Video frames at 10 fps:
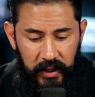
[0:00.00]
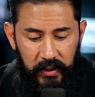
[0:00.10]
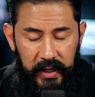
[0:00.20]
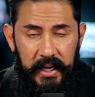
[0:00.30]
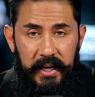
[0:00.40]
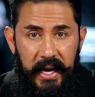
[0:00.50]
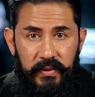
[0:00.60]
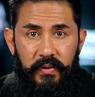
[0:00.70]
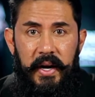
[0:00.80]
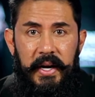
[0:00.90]
you need as
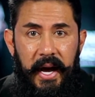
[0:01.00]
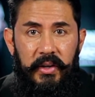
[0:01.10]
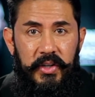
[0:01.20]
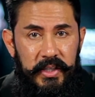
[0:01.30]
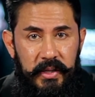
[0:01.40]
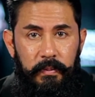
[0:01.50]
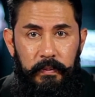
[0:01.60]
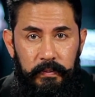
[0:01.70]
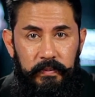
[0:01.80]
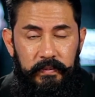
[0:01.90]
of right now just to
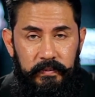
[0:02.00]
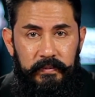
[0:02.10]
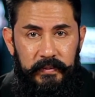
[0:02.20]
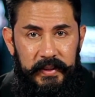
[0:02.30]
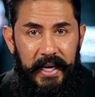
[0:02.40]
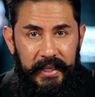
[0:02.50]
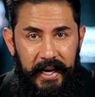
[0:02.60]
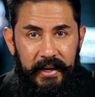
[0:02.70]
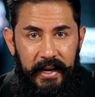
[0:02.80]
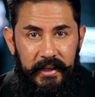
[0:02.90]
take
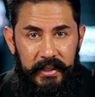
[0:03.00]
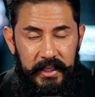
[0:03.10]
that ne uh,